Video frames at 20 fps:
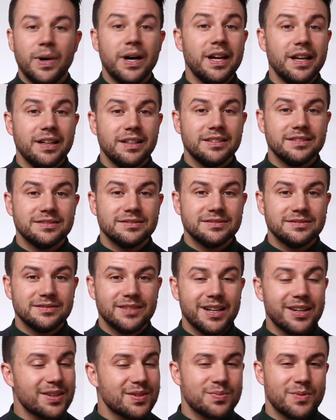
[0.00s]
But
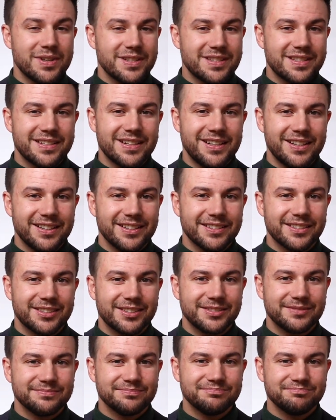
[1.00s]
where does one
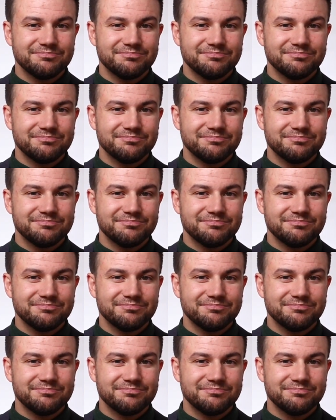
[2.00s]
start?